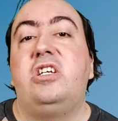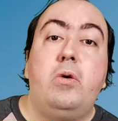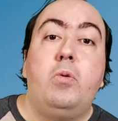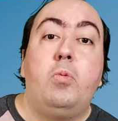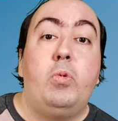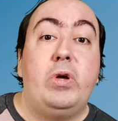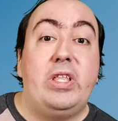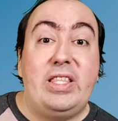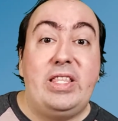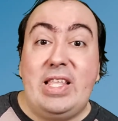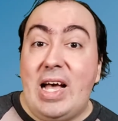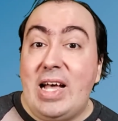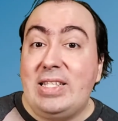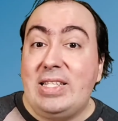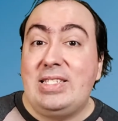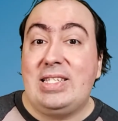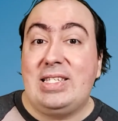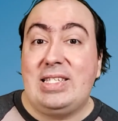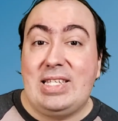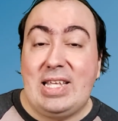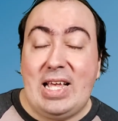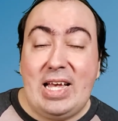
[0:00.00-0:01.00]
With that
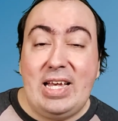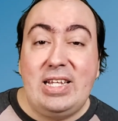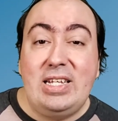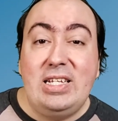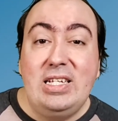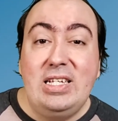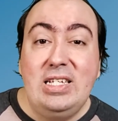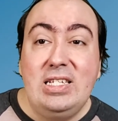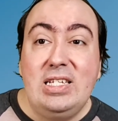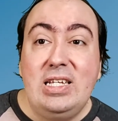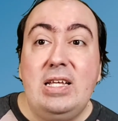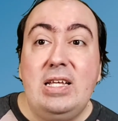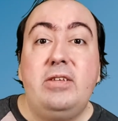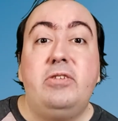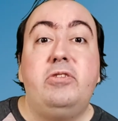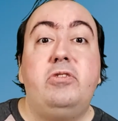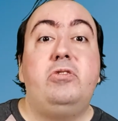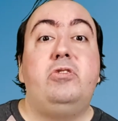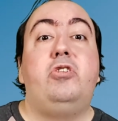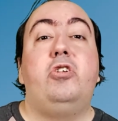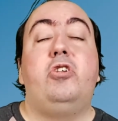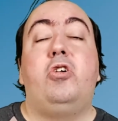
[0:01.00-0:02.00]
said,
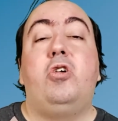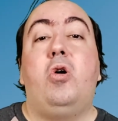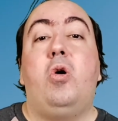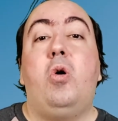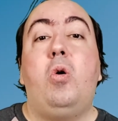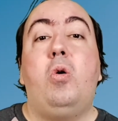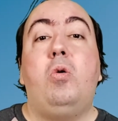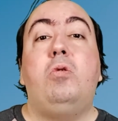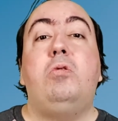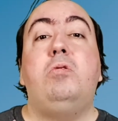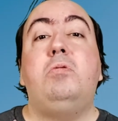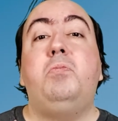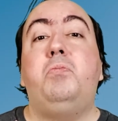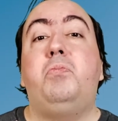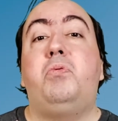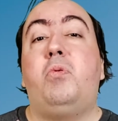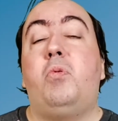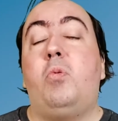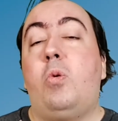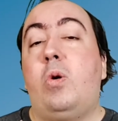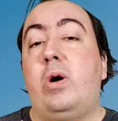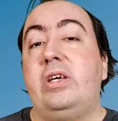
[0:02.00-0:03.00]
the whole
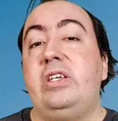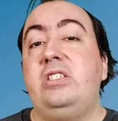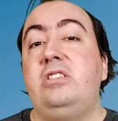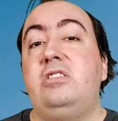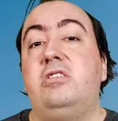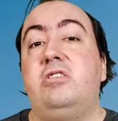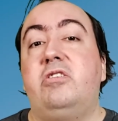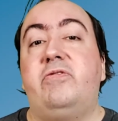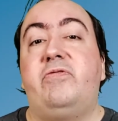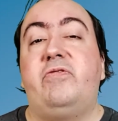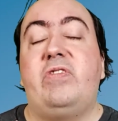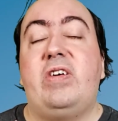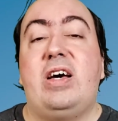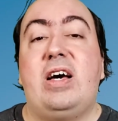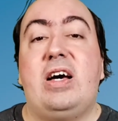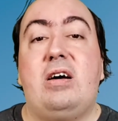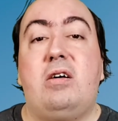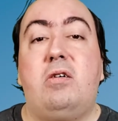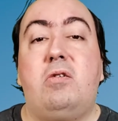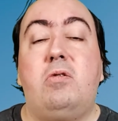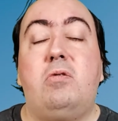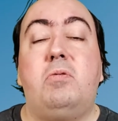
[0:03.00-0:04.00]
point of
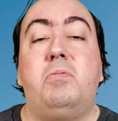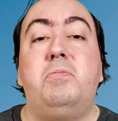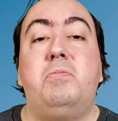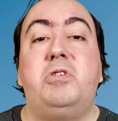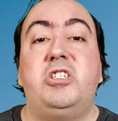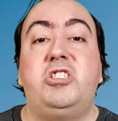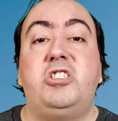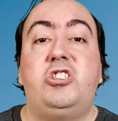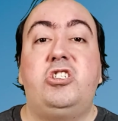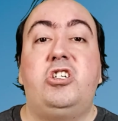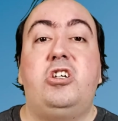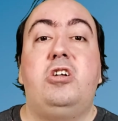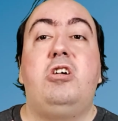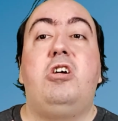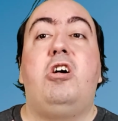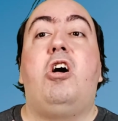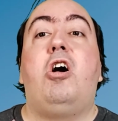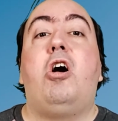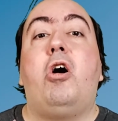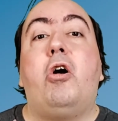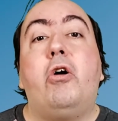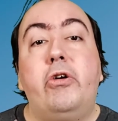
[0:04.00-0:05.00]
how much
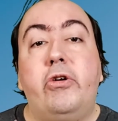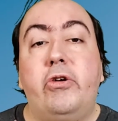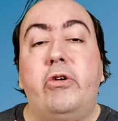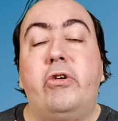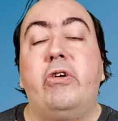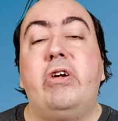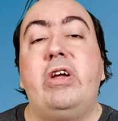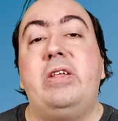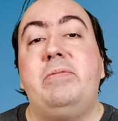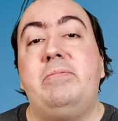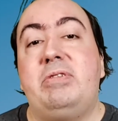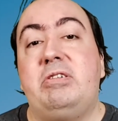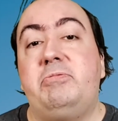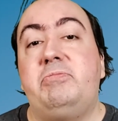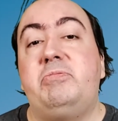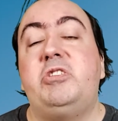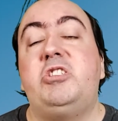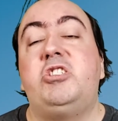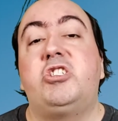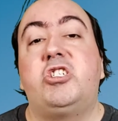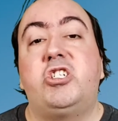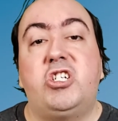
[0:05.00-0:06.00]
harder and how
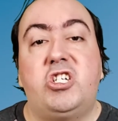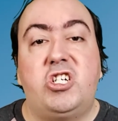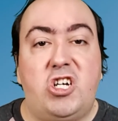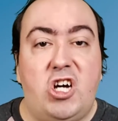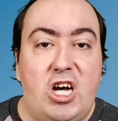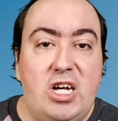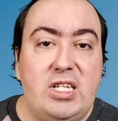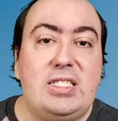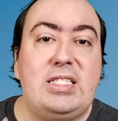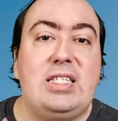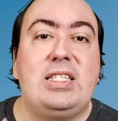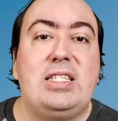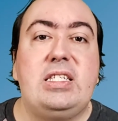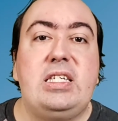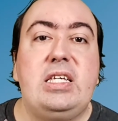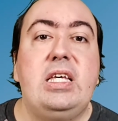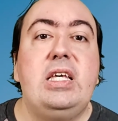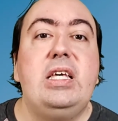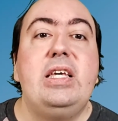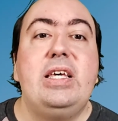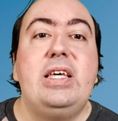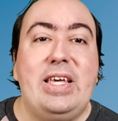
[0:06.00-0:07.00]
much costly
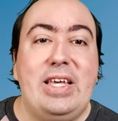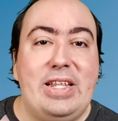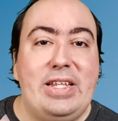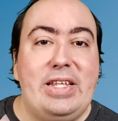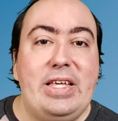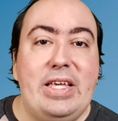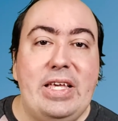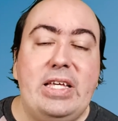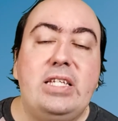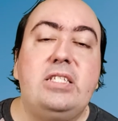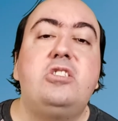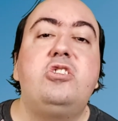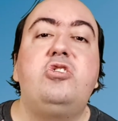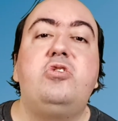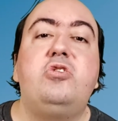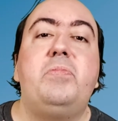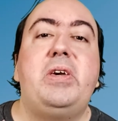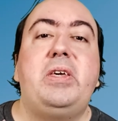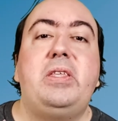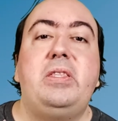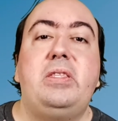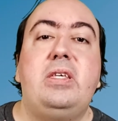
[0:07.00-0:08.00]
it is to
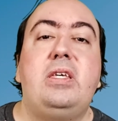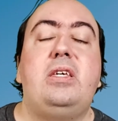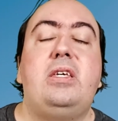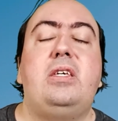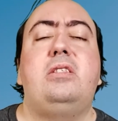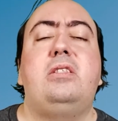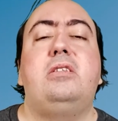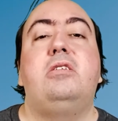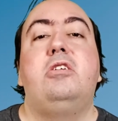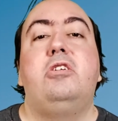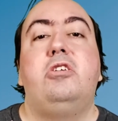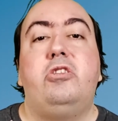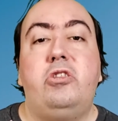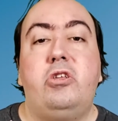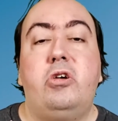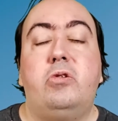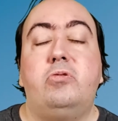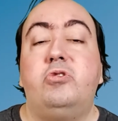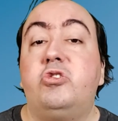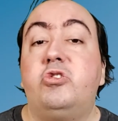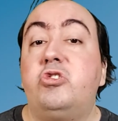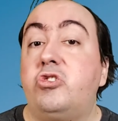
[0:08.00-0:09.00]
maintain
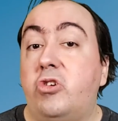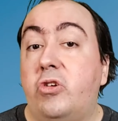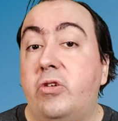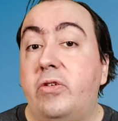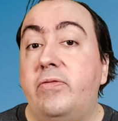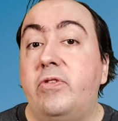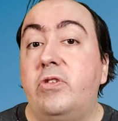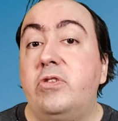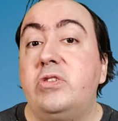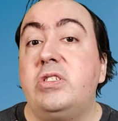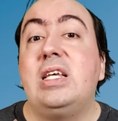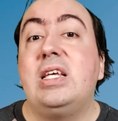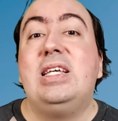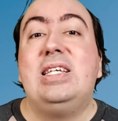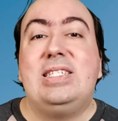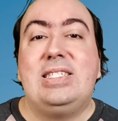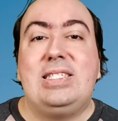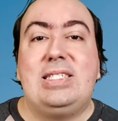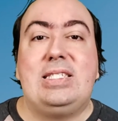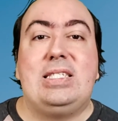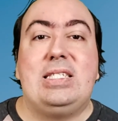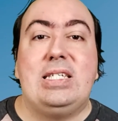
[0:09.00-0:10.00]
Node servers
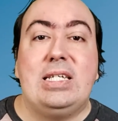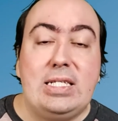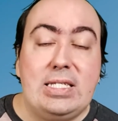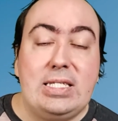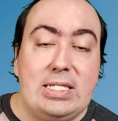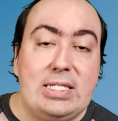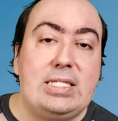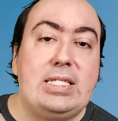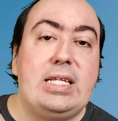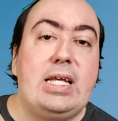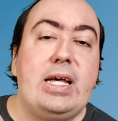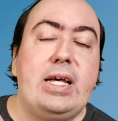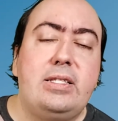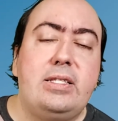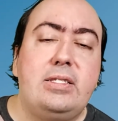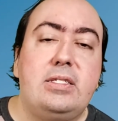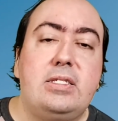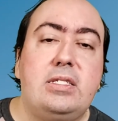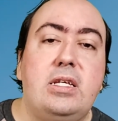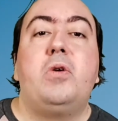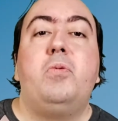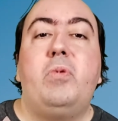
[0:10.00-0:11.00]
still
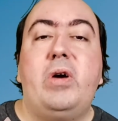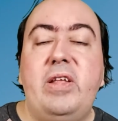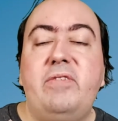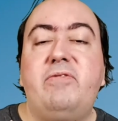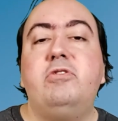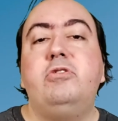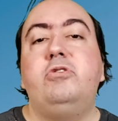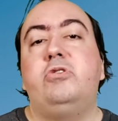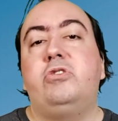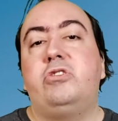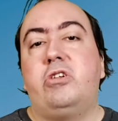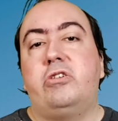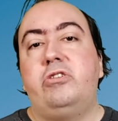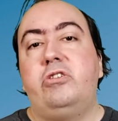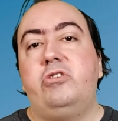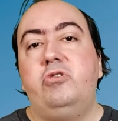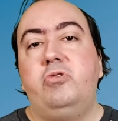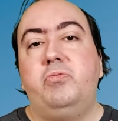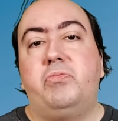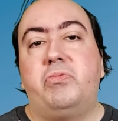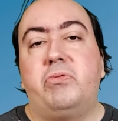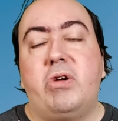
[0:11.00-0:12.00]
stands. Whenever you start a
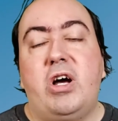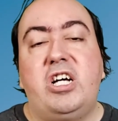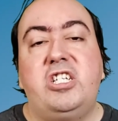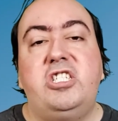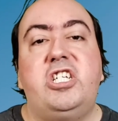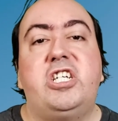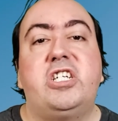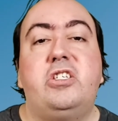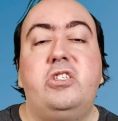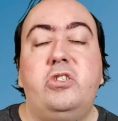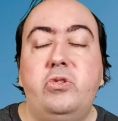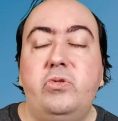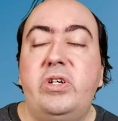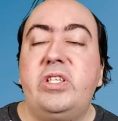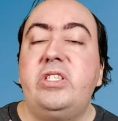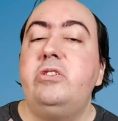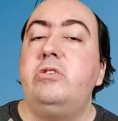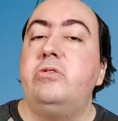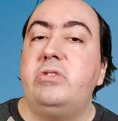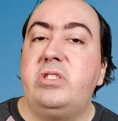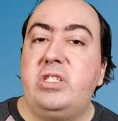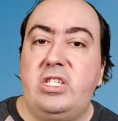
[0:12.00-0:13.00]
new project, you
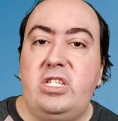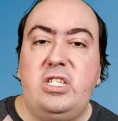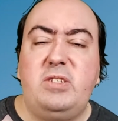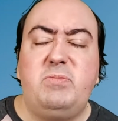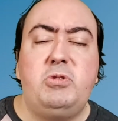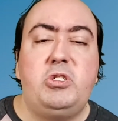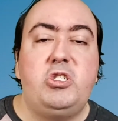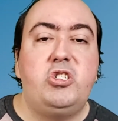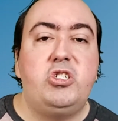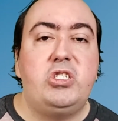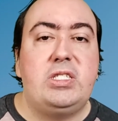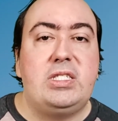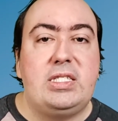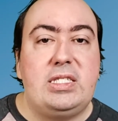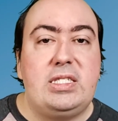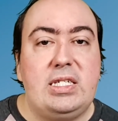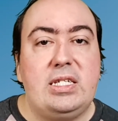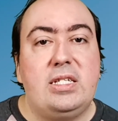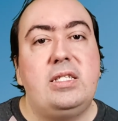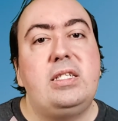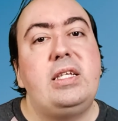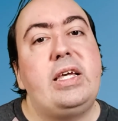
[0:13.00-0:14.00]
and your team should
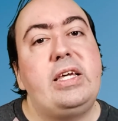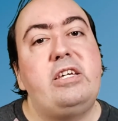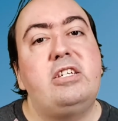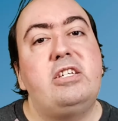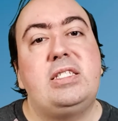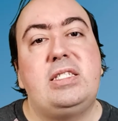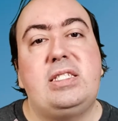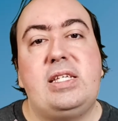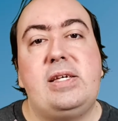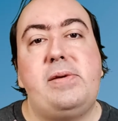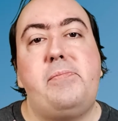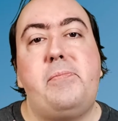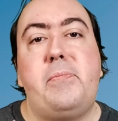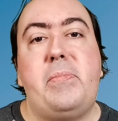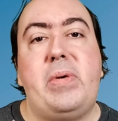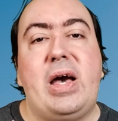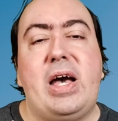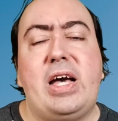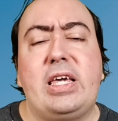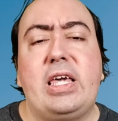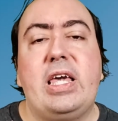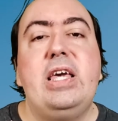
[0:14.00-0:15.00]
still take a step
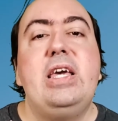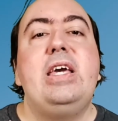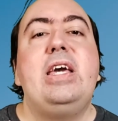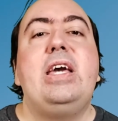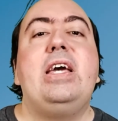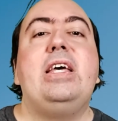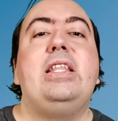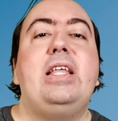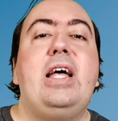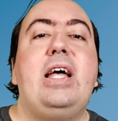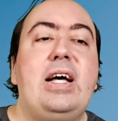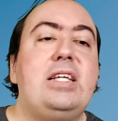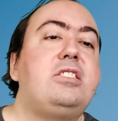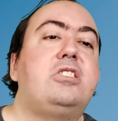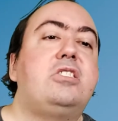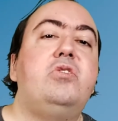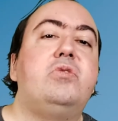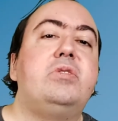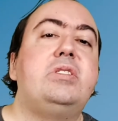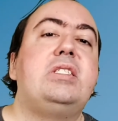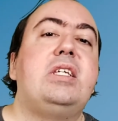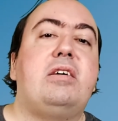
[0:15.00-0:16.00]
back and ask
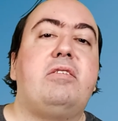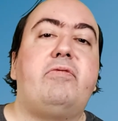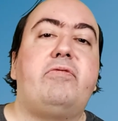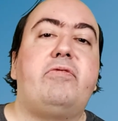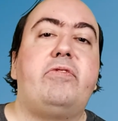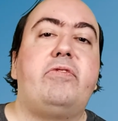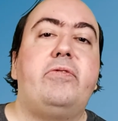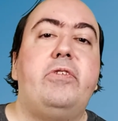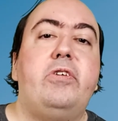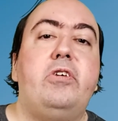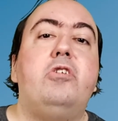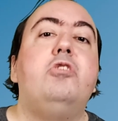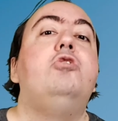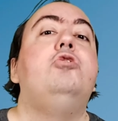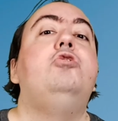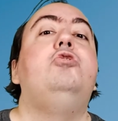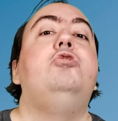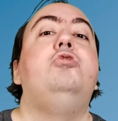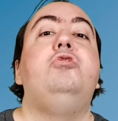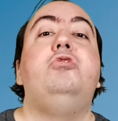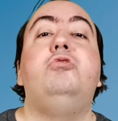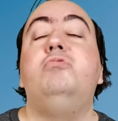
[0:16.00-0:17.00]
yourself,
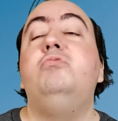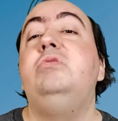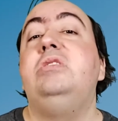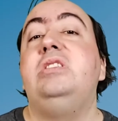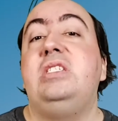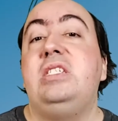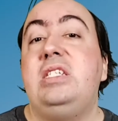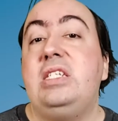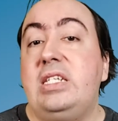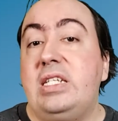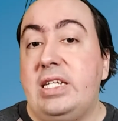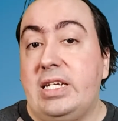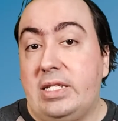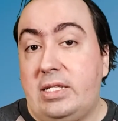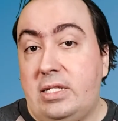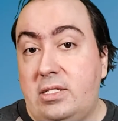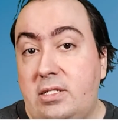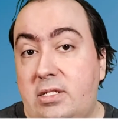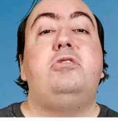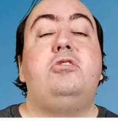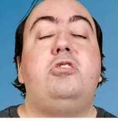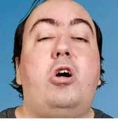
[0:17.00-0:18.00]
do you need
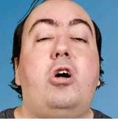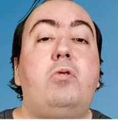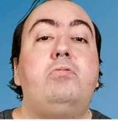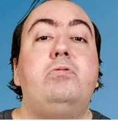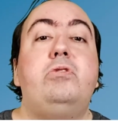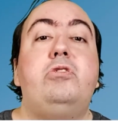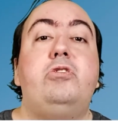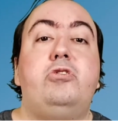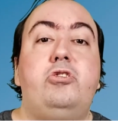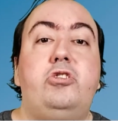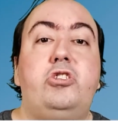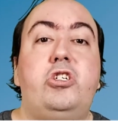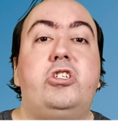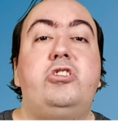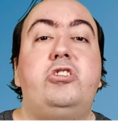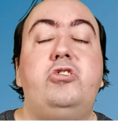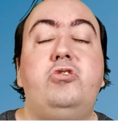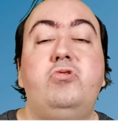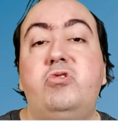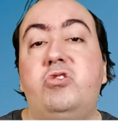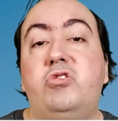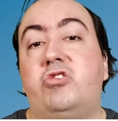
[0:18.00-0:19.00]
it? Don't just
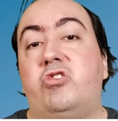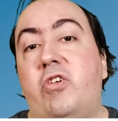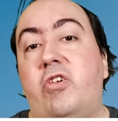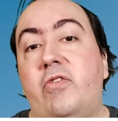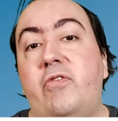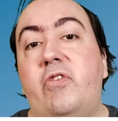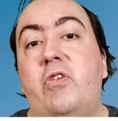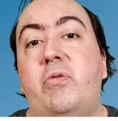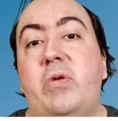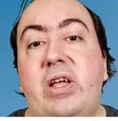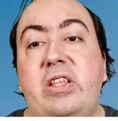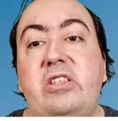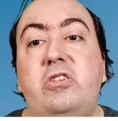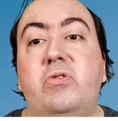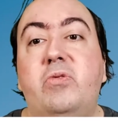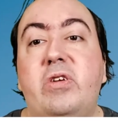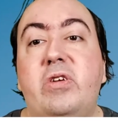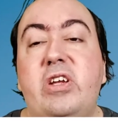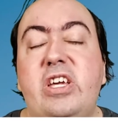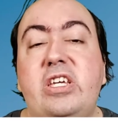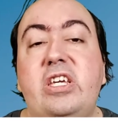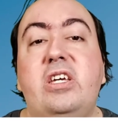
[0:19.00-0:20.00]
do server
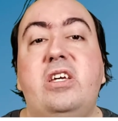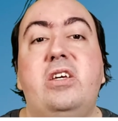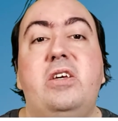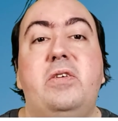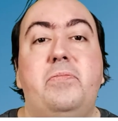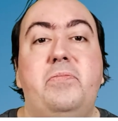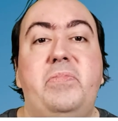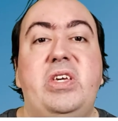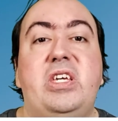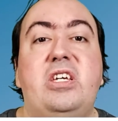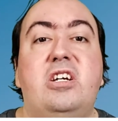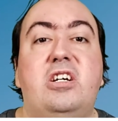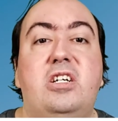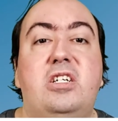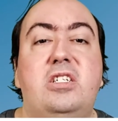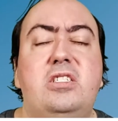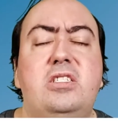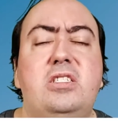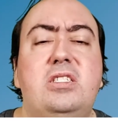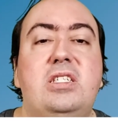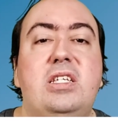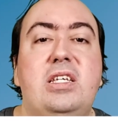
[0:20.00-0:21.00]
rendering
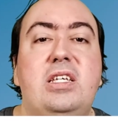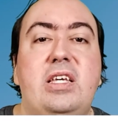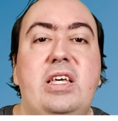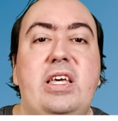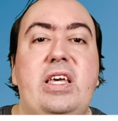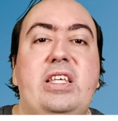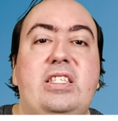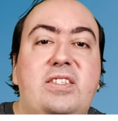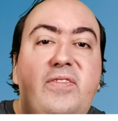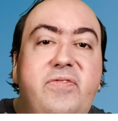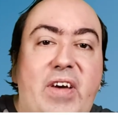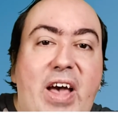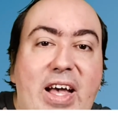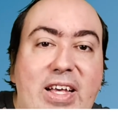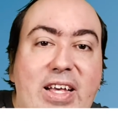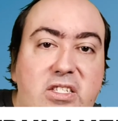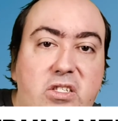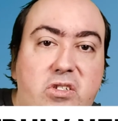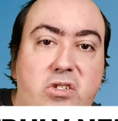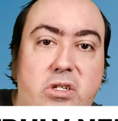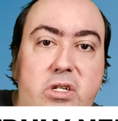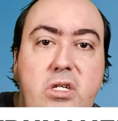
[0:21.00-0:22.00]
because it's
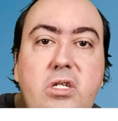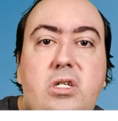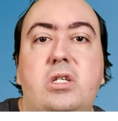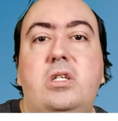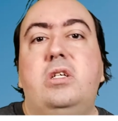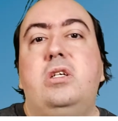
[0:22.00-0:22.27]
faster.